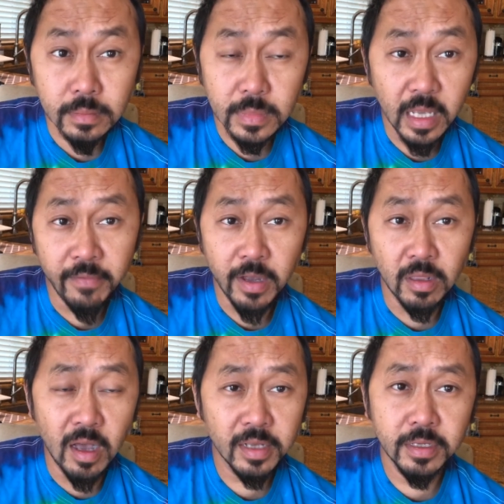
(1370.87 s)
if I
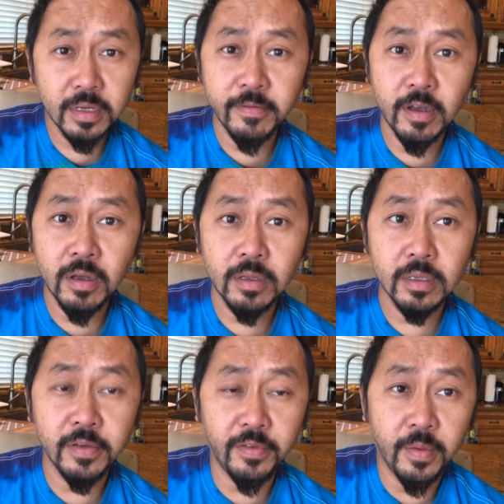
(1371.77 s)
lost it all,
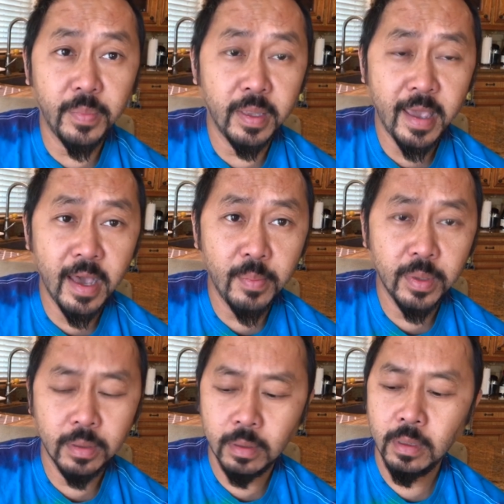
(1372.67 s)
if something happened.
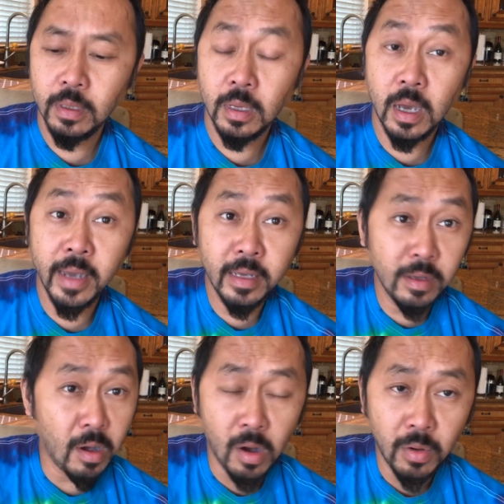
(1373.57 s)
I can
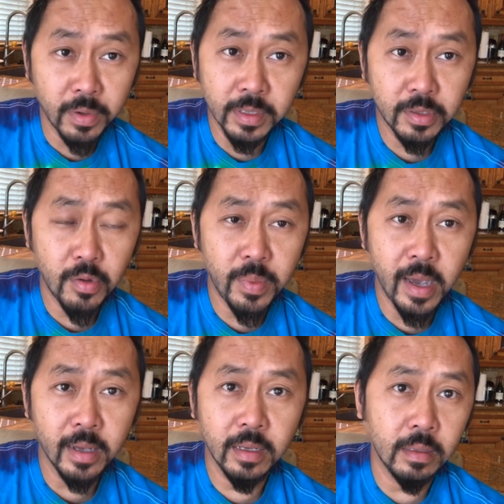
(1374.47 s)
always go
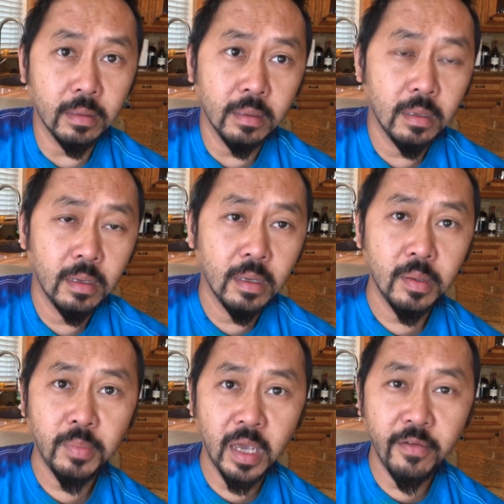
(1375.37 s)
back and
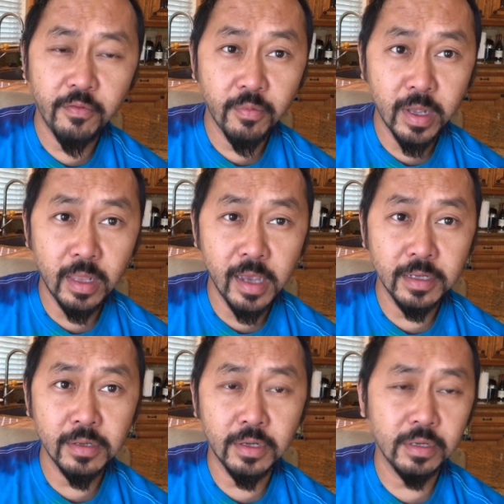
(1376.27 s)
pay for my
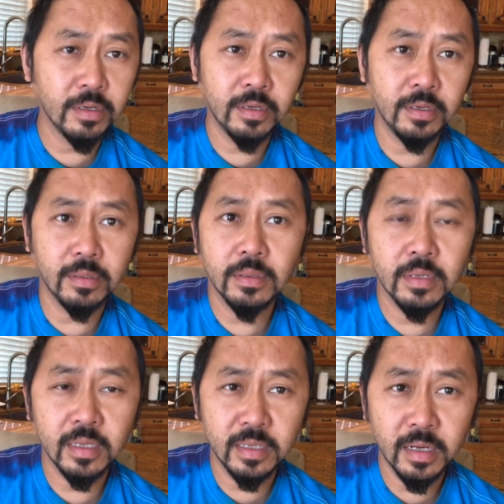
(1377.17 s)
licensure, et
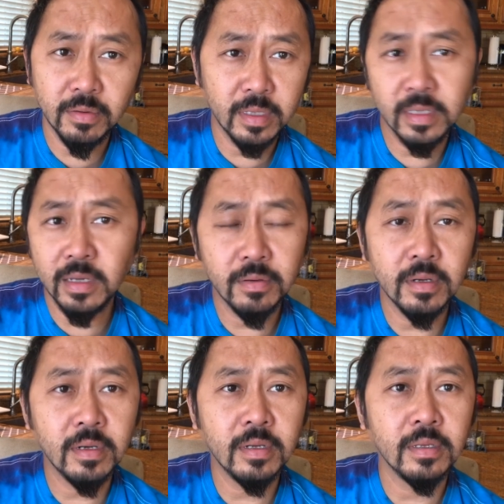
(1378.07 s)

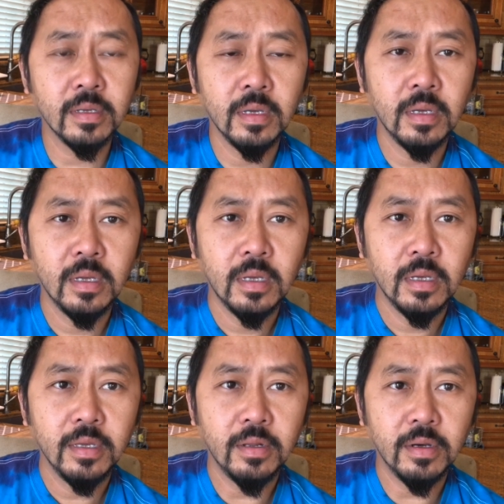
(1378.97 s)
cetera,
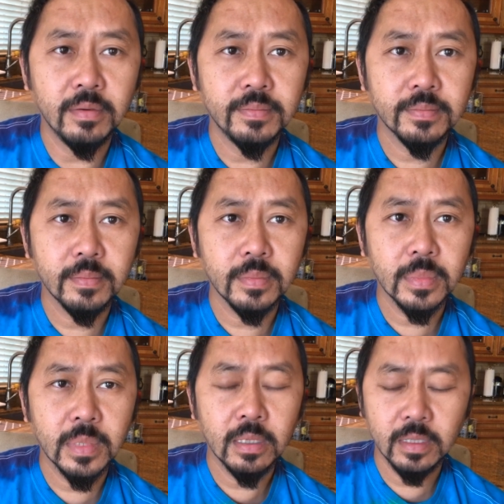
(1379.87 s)
you know.
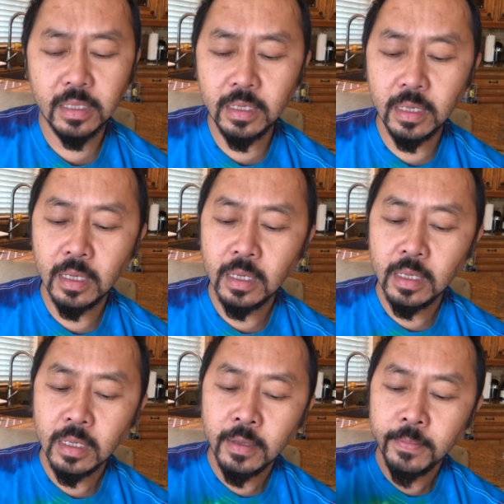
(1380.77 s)
See,
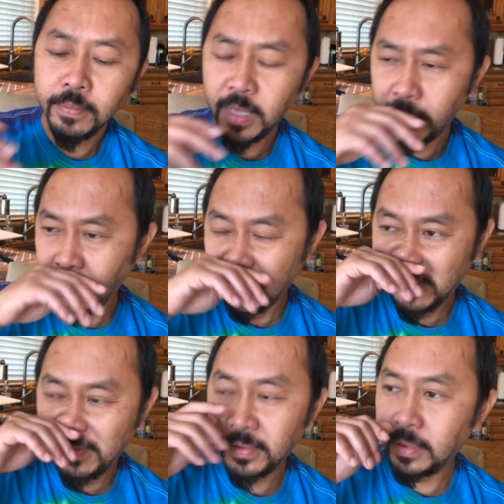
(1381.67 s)
people
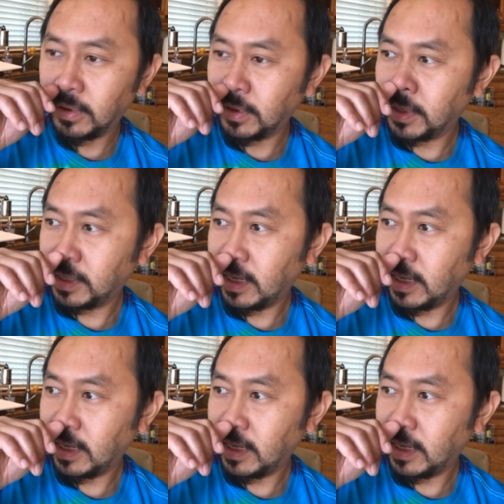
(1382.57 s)
don't understand